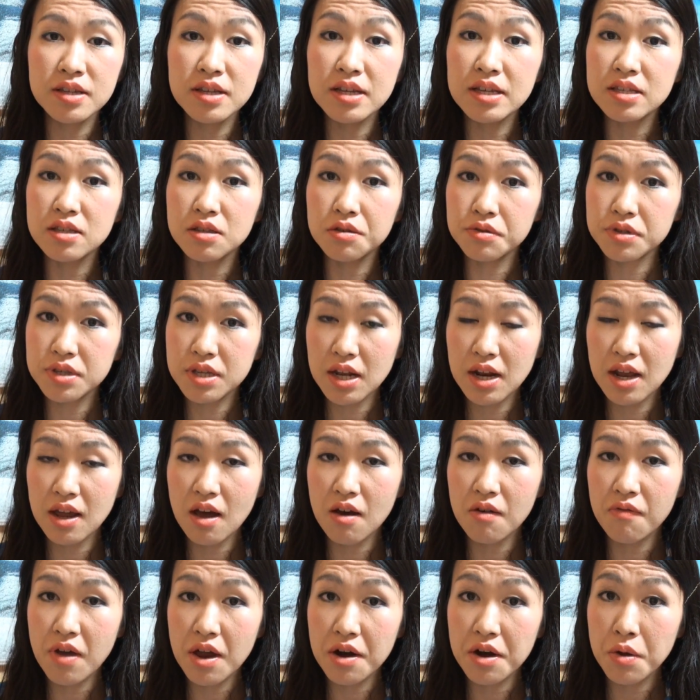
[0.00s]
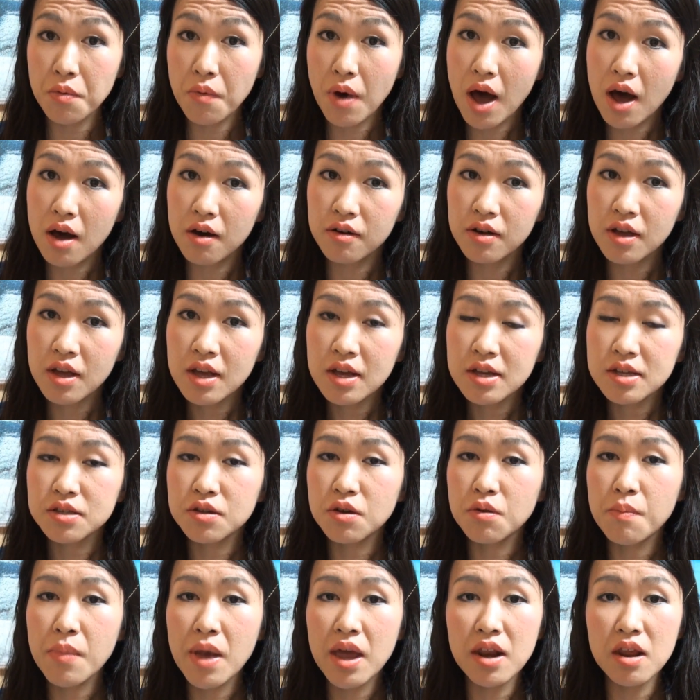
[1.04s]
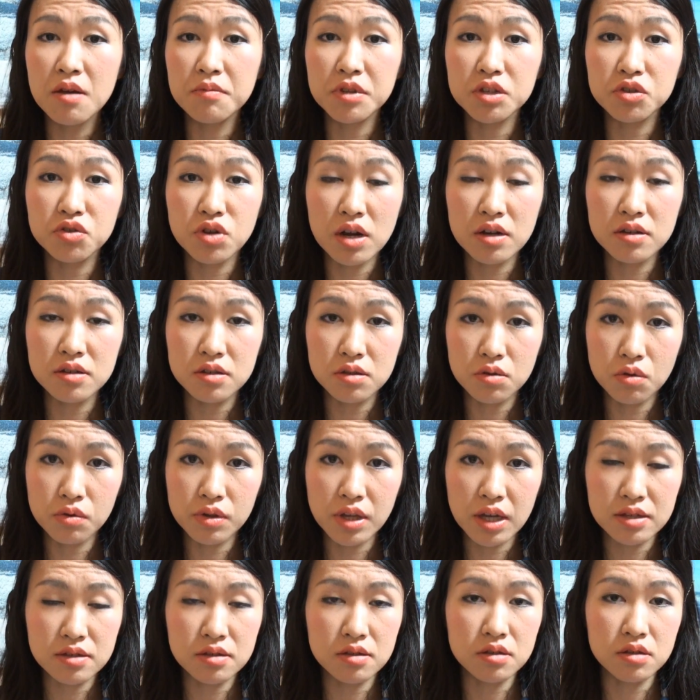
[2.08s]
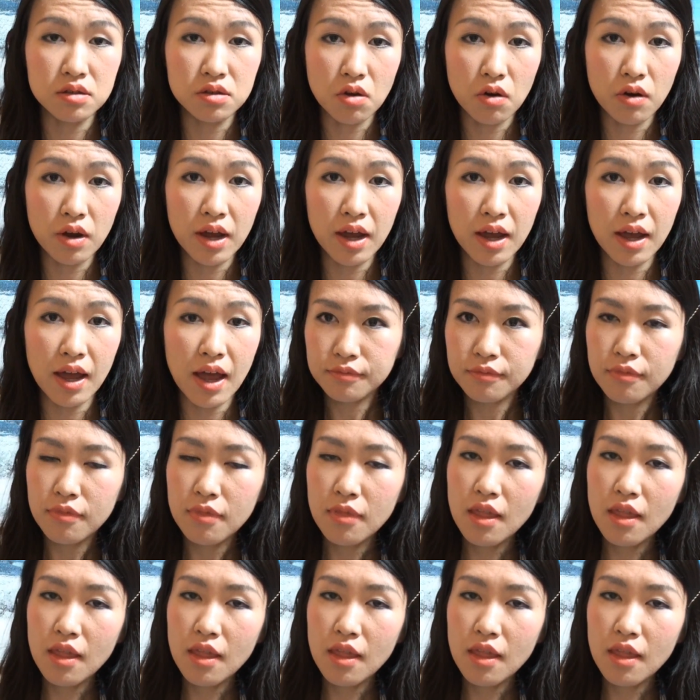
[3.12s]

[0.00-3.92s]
it's not selling out very well, so many of the drugstore doesn't stock it.